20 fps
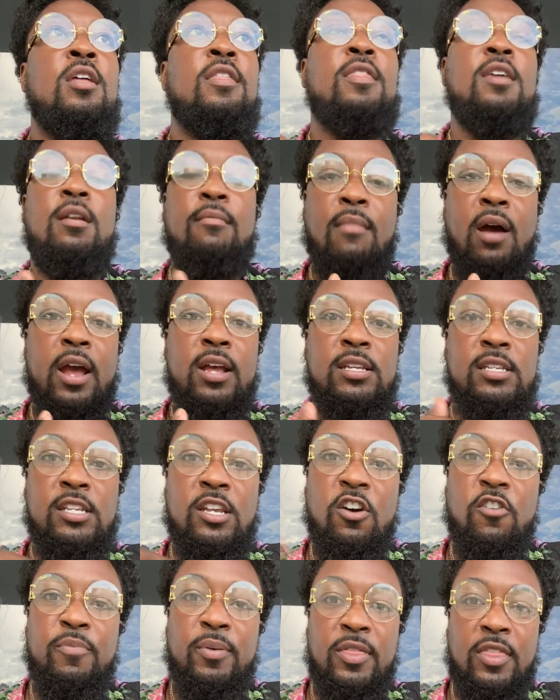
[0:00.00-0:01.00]
than
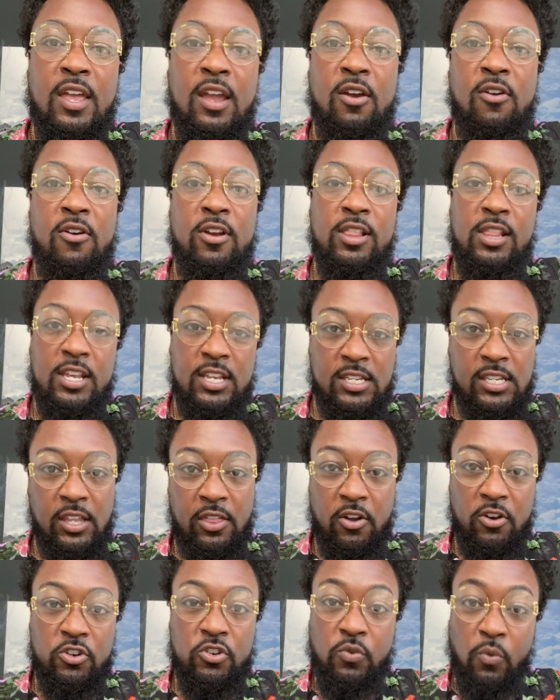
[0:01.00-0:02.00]
myself, but they are at least in
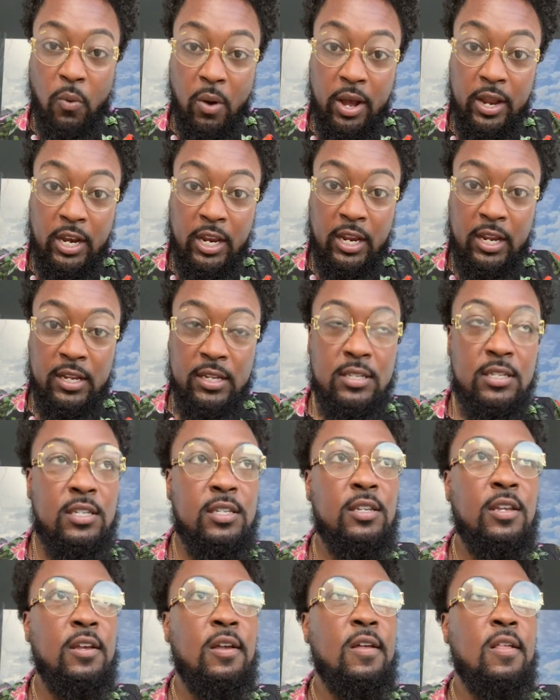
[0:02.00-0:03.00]
their 20s.